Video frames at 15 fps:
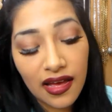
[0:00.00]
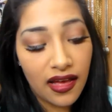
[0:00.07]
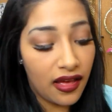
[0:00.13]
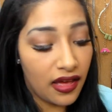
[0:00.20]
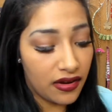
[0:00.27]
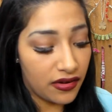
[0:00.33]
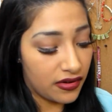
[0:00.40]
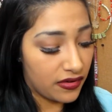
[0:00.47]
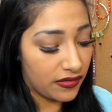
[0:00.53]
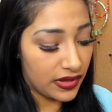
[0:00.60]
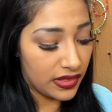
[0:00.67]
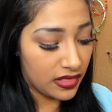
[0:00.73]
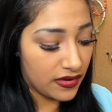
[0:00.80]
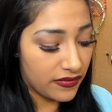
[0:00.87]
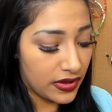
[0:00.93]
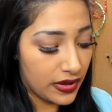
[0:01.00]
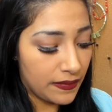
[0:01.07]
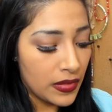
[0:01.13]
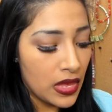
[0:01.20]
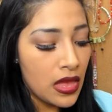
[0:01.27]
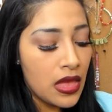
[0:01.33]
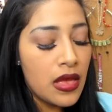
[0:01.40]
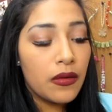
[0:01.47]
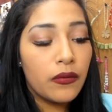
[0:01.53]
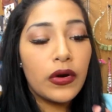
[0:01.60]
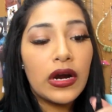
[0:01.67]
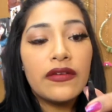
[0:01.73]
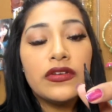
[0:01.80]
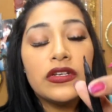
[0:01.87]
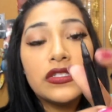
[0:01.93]
I don't know, I love it.
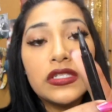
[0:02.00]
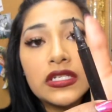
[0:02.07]
Where I've used